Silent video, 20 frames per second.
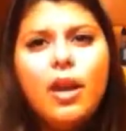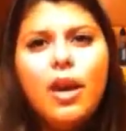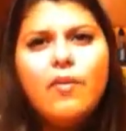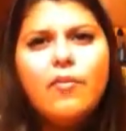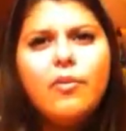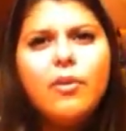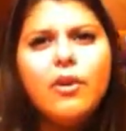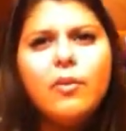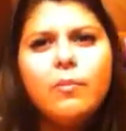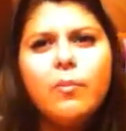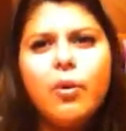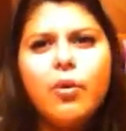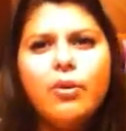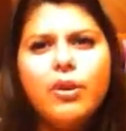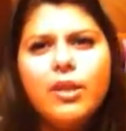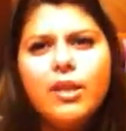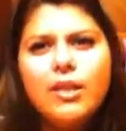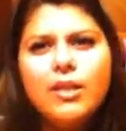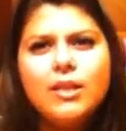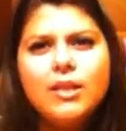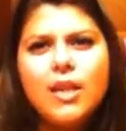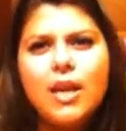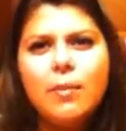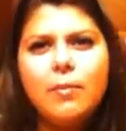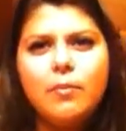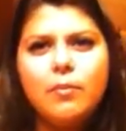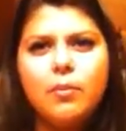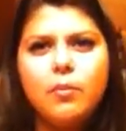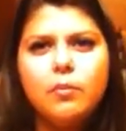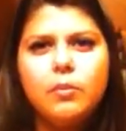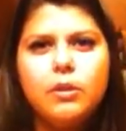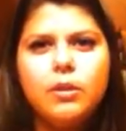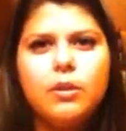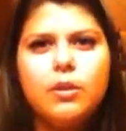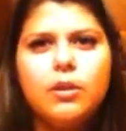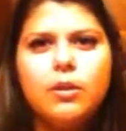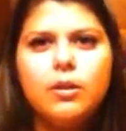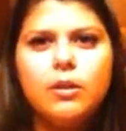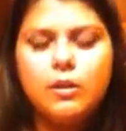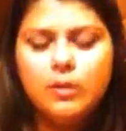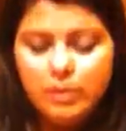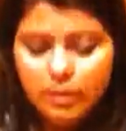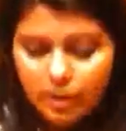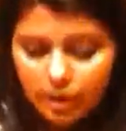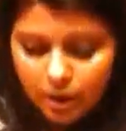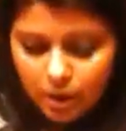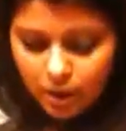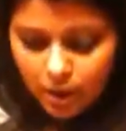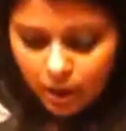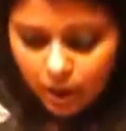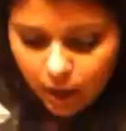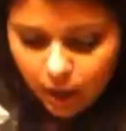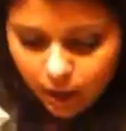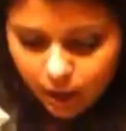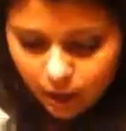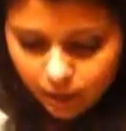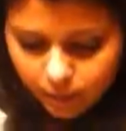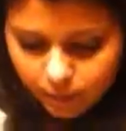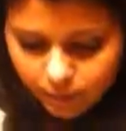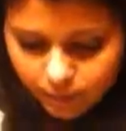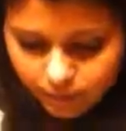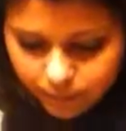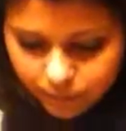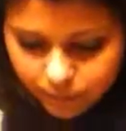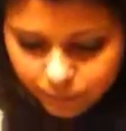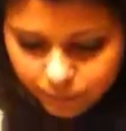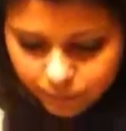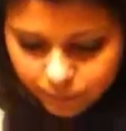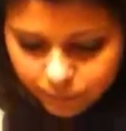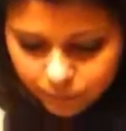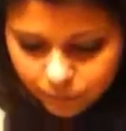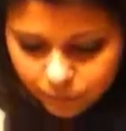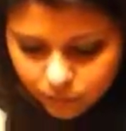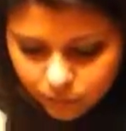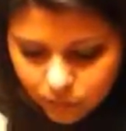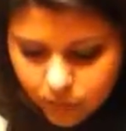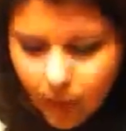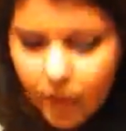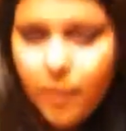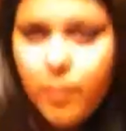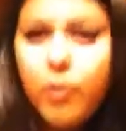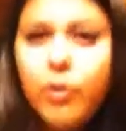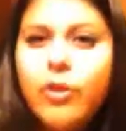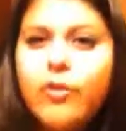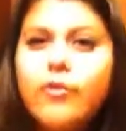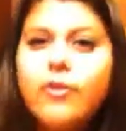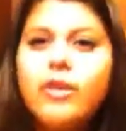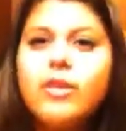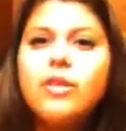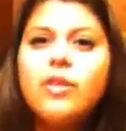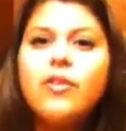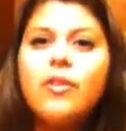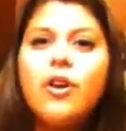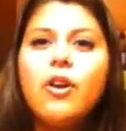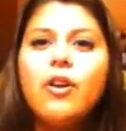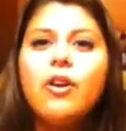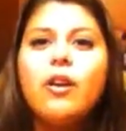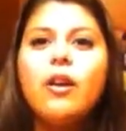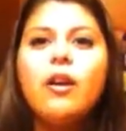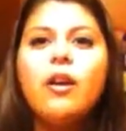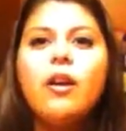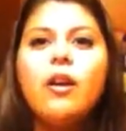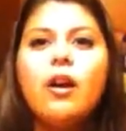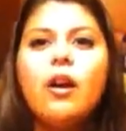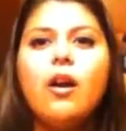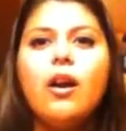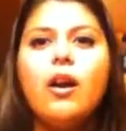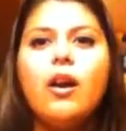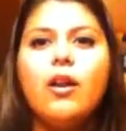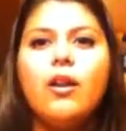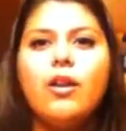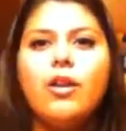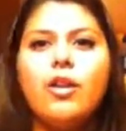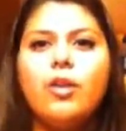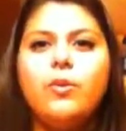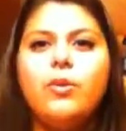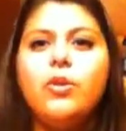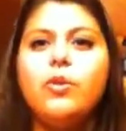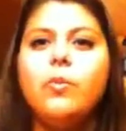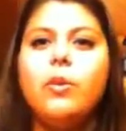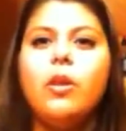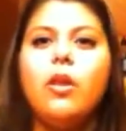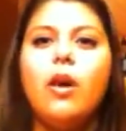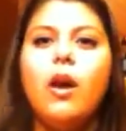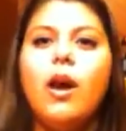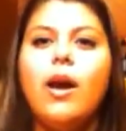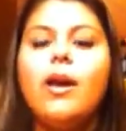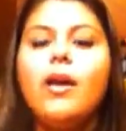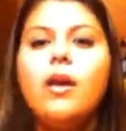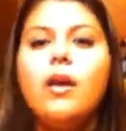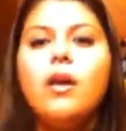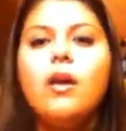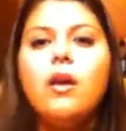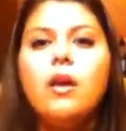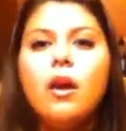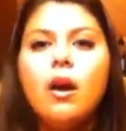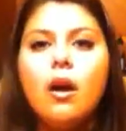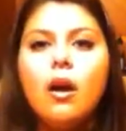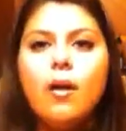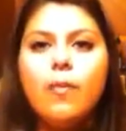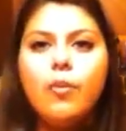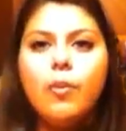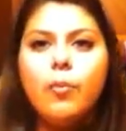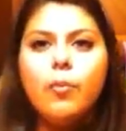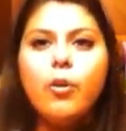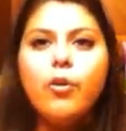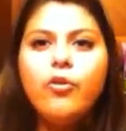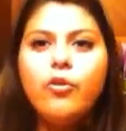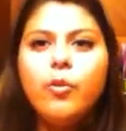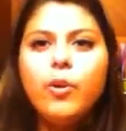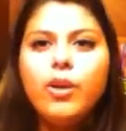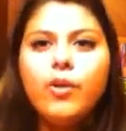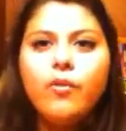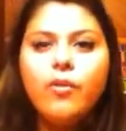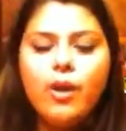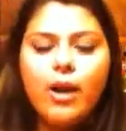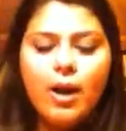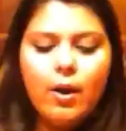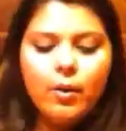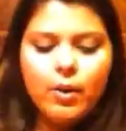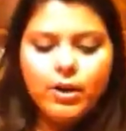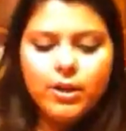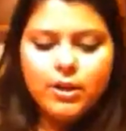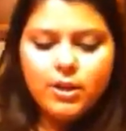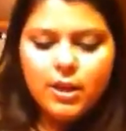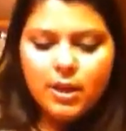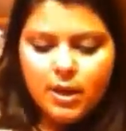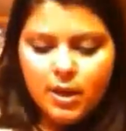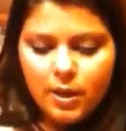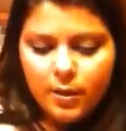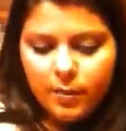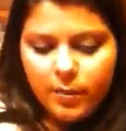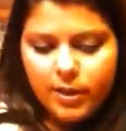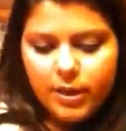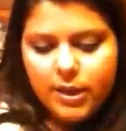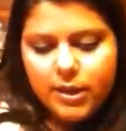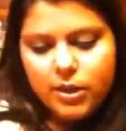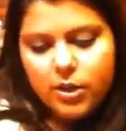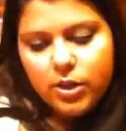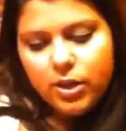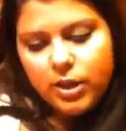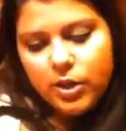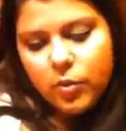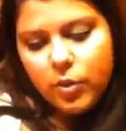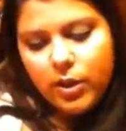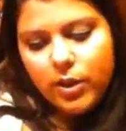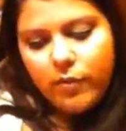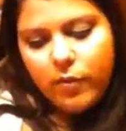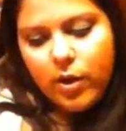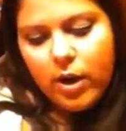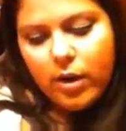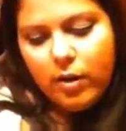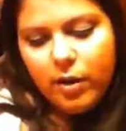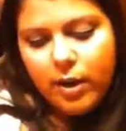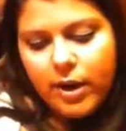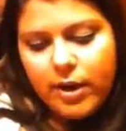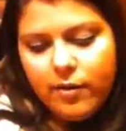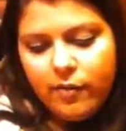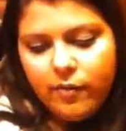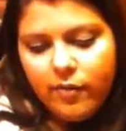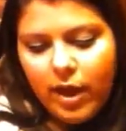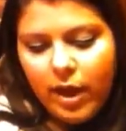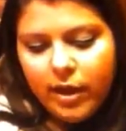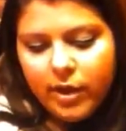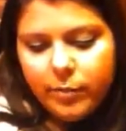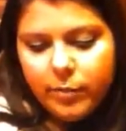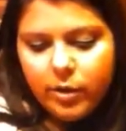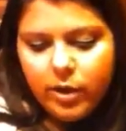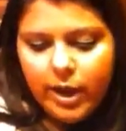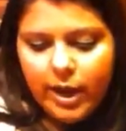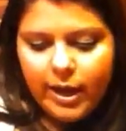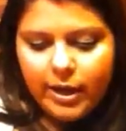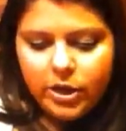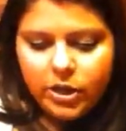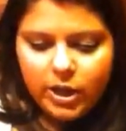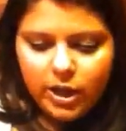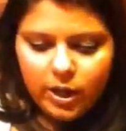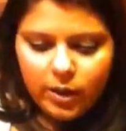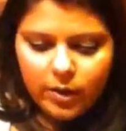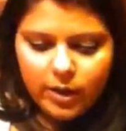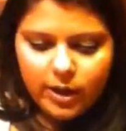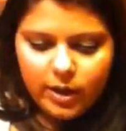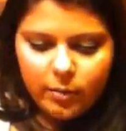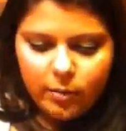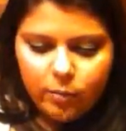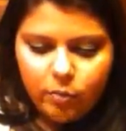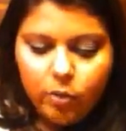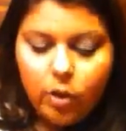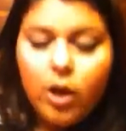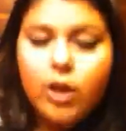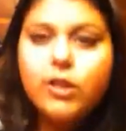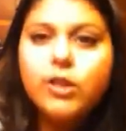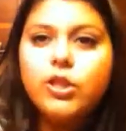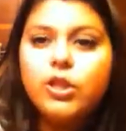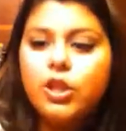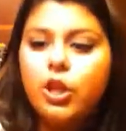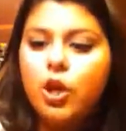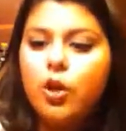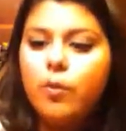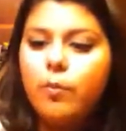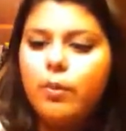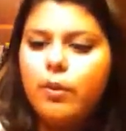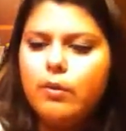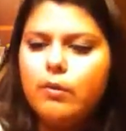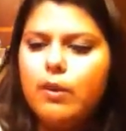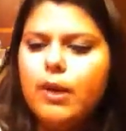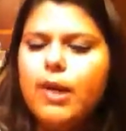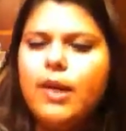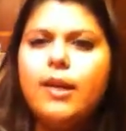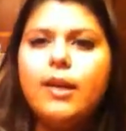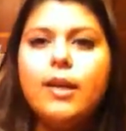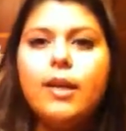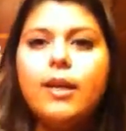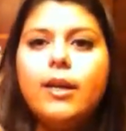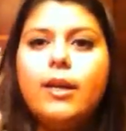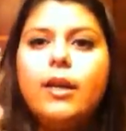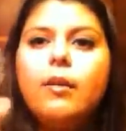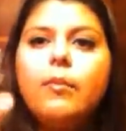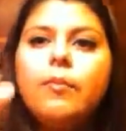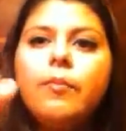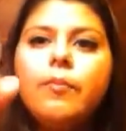I've heard both of these type oops, sorry, um both of these I've heard on YouTube a lot. Um, they're both 24 hours, but these are the 24 hour infallible eyeshadow in bronze taupe 890.